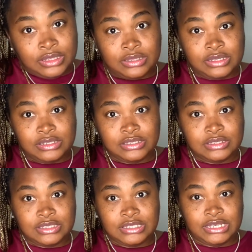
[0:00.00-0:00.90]
This is the
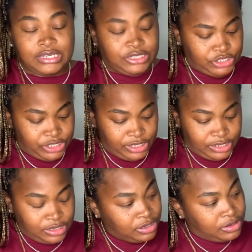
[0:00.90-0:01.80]
second shade.
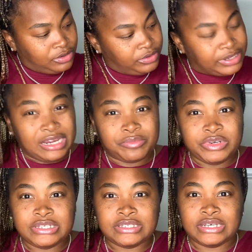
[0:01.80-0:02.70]
On camera,
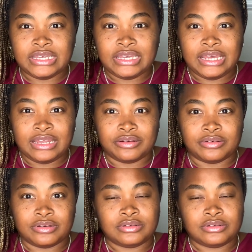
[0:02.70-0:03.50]
it's looking kind of,